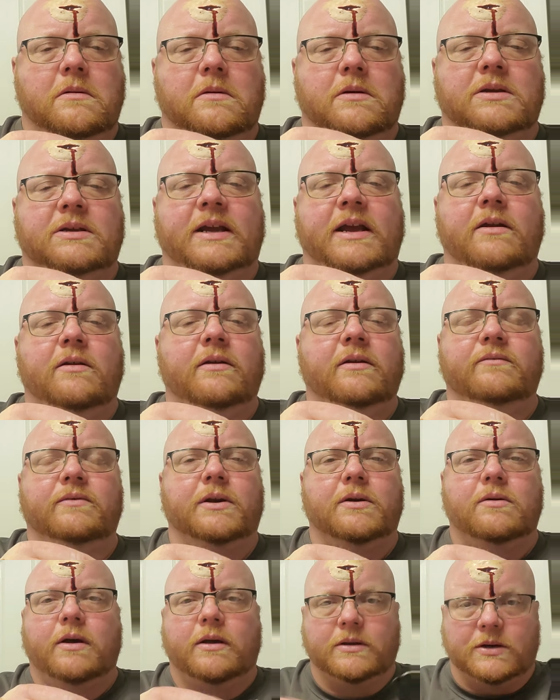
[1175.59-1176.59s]
See, I don't even
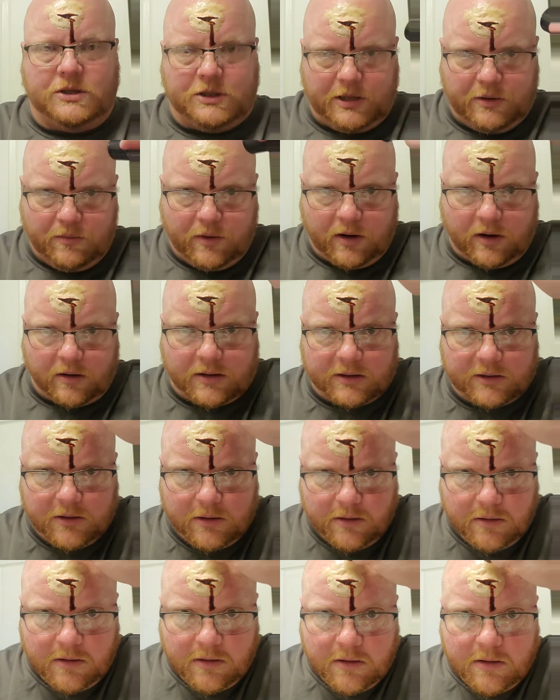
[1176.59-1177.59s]
know how this shit works.
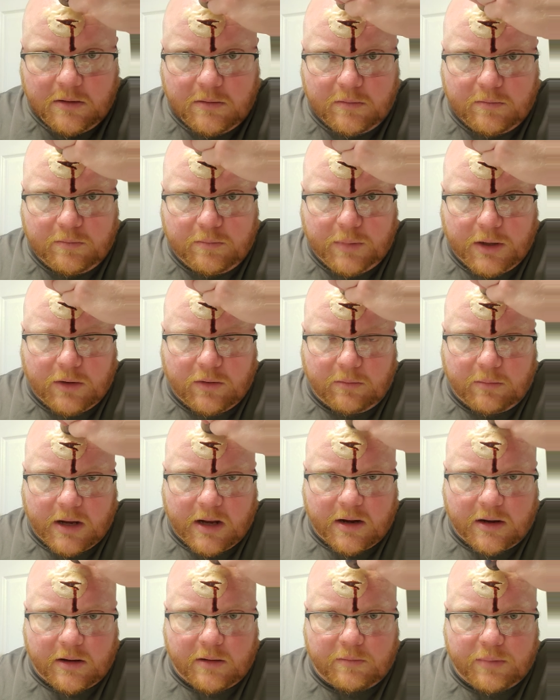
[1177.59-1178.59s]
Beauty
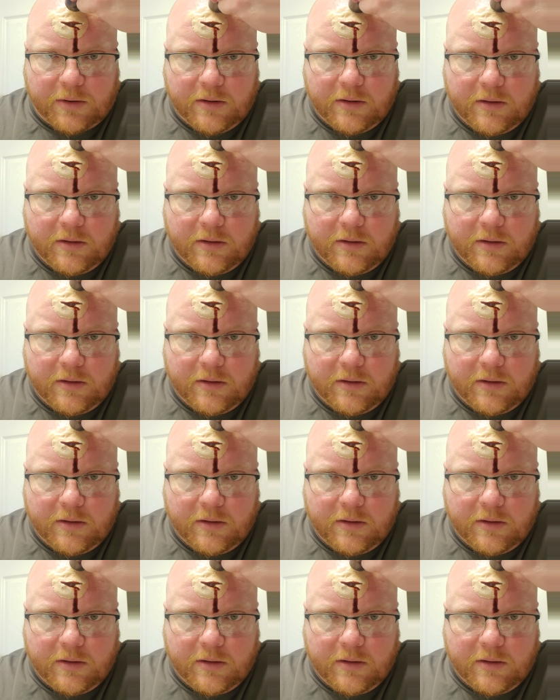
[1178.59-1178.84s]
makeup.